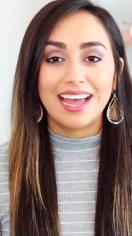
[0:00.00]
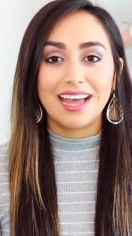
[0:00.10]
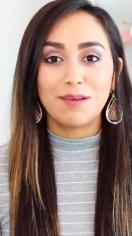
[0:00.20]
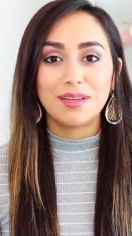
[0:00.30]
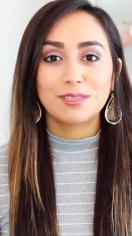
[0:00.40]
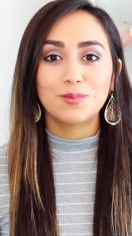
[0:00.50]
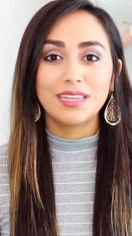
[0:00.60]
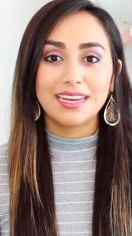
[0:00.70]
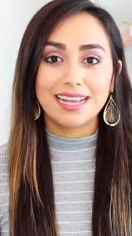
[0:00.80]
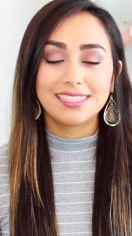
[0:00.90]
um, it's
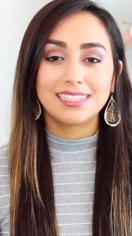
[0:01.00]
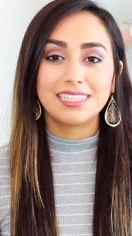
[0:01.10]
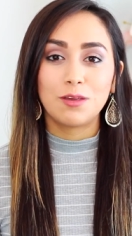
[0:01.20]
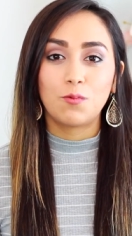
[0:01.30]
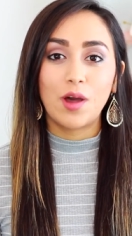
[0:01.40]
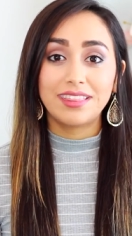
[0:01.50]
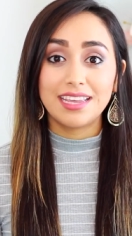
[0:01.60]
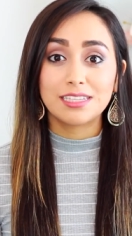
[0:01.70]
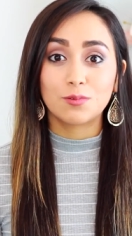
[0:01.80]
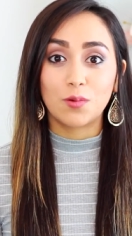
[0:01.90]
really nice to see what
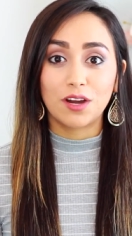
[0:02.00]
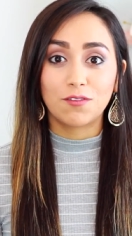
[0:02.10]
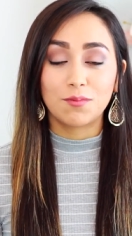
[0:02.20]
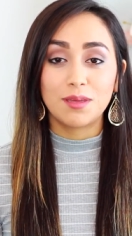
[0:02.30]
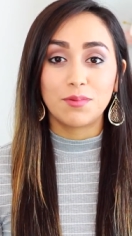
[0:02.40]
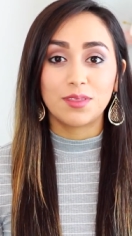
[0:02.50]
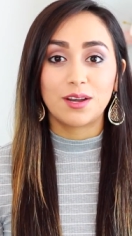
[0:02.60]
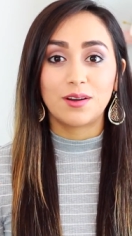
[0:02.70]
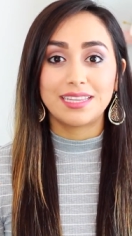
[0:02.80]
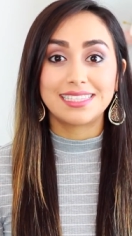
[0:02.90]
things work for people
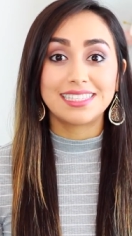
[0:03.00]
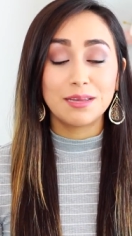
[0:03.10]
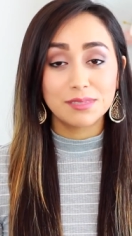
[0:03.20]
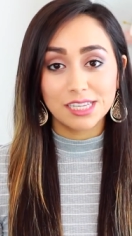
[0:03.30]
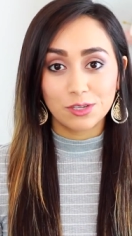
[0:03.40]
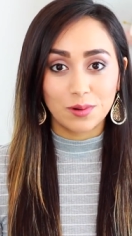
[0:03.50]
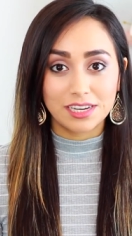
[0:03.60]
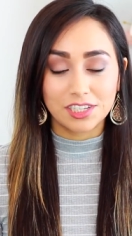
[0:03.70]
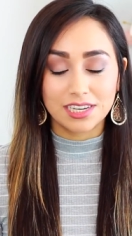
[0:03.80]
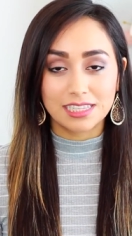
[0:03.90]
that are in the same
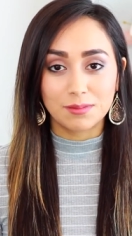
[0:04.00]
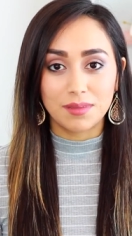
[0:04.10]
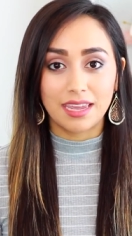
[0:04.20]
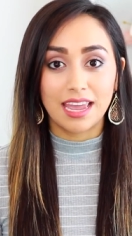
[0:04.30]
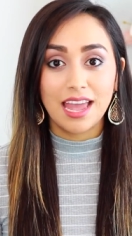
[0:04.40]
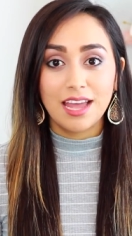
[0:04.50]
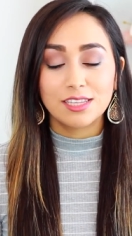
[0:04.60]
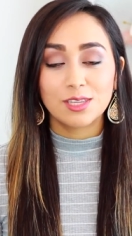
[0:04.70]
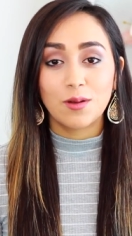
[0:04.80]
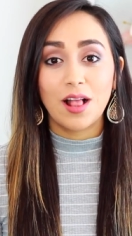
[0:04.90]
situation as me.
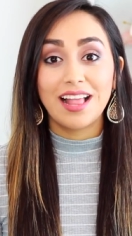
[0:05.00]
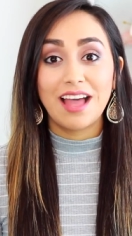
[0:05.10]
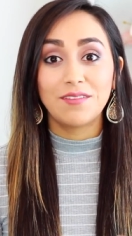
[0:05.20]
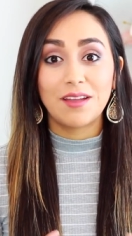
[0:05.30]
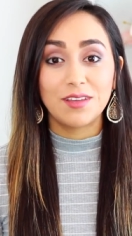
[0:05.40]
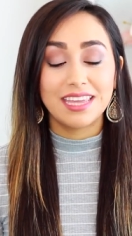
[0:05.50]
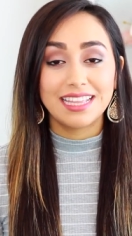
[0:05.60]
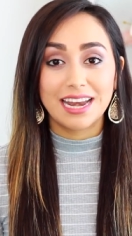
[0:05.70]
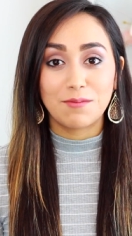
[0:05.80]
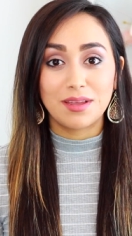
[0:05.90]
So I'll have everything
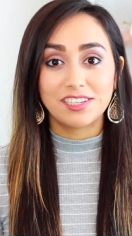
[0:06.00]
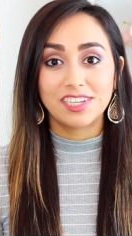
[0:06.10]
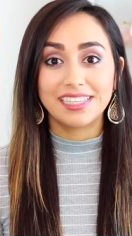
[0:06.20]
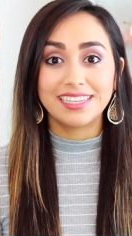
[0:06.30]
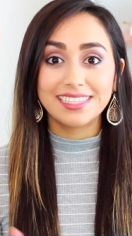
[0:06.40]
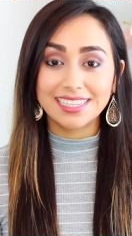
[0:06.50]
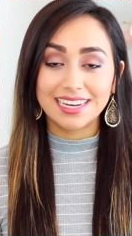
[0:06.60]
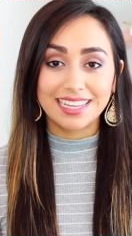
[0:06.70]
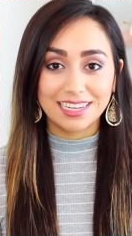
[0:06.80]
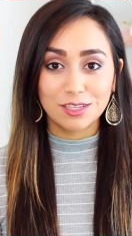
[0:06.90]
that I mentioned listed
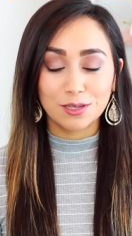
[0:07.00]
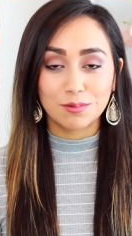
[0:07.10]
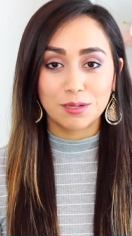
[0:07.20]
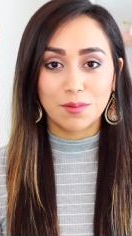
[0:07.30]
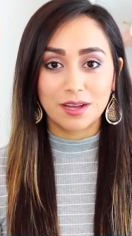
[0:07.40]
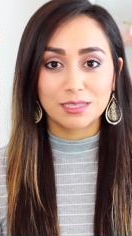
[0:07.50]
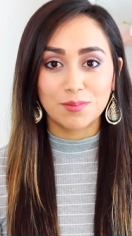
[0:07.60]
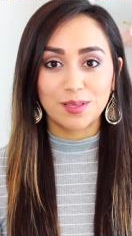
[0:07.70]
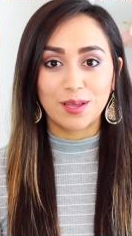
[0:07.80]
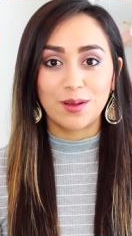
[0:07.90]
in the description box
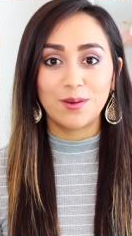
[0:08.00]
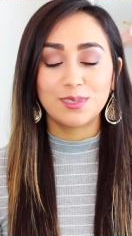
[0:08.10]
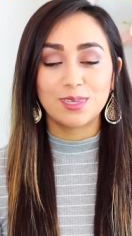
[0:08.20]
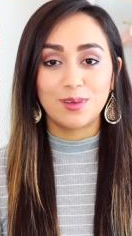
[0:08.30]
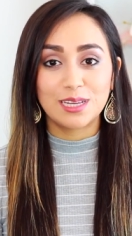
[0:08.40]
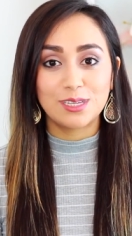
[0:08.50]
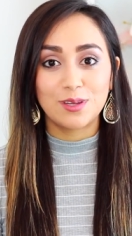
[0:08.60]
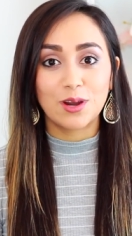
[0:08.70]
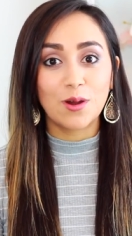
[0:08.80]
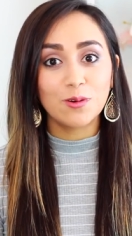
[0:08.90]
below so you can do
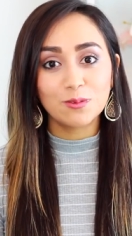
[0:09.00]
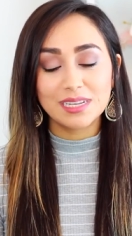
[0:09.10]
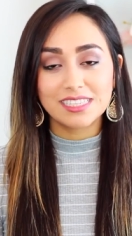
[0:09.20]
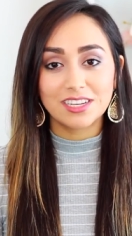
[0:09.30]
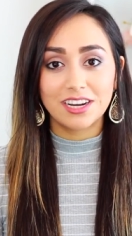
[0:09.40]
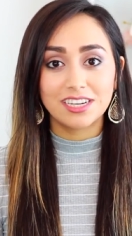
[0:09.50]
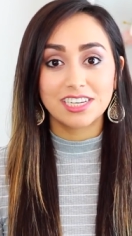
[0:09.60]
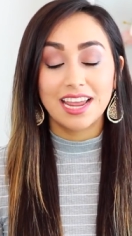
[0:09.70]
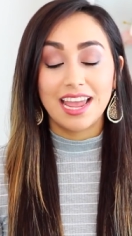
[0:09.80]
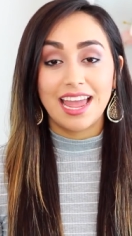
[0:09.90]
your own
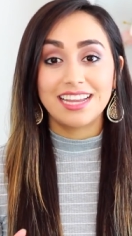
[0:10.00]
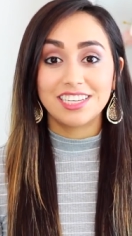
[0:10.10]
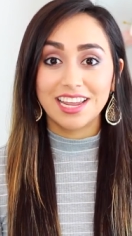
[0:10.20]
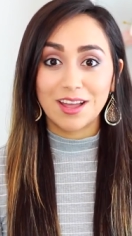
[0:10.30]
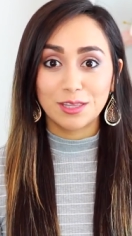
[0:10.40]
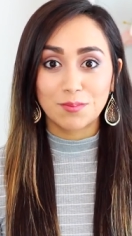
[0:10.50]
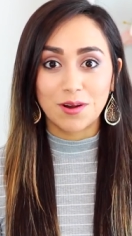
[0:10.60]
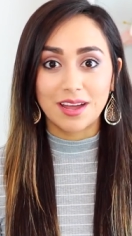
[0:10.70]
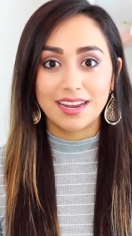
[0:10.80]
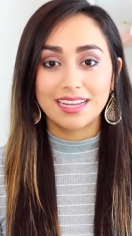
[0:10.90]
research and check out the
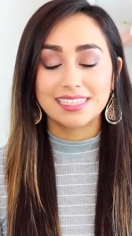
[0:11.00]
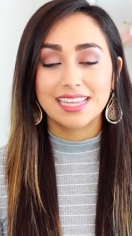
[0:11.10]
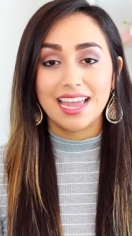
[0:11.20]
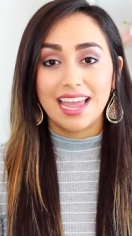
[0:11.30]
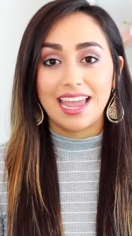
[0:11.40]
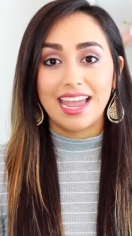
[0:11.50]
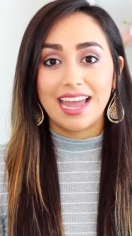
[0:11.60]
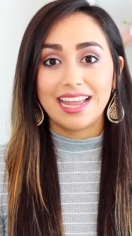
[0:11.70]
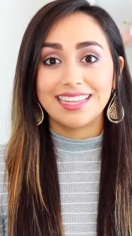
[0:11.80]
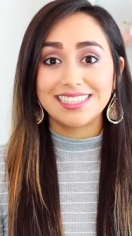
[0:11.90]
products.
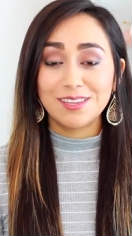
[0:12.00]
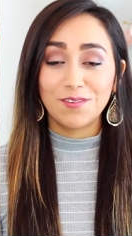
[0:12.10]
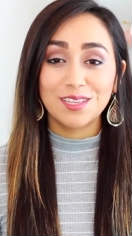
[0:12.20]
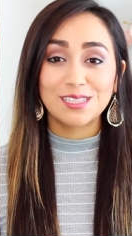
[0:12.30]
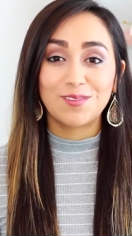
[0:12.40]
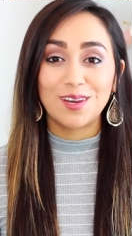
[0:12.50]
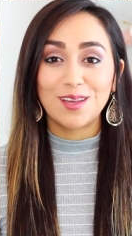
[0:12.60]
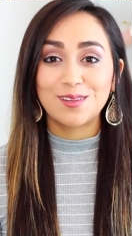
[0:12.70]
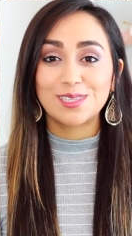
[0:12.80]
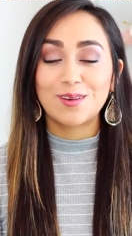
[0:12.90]
And that's it for this
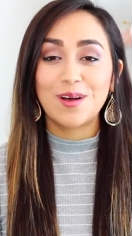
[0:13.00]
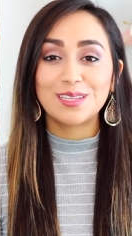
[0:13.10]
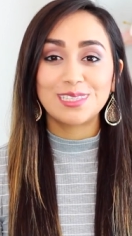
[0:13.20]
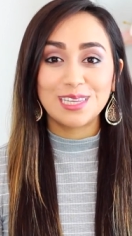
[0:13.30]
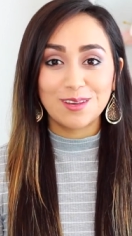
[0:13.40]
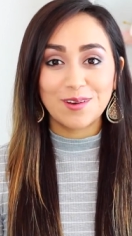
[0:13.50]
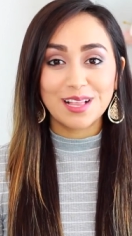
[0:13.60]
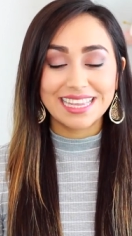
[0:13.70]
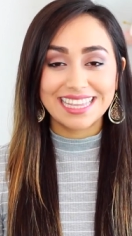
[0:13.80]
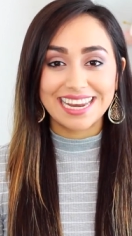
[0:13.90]
video, so I'll see you
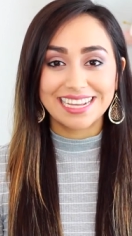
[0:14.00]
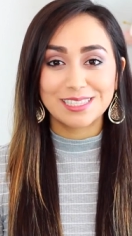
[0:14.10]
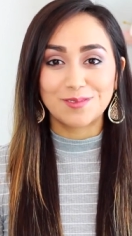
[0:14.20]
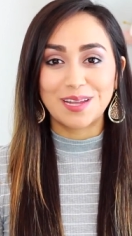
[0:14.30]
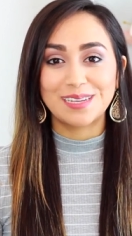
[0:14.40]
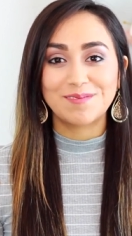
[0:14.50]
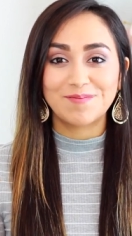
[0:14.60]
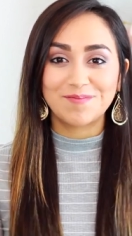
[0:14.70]
all in the next one.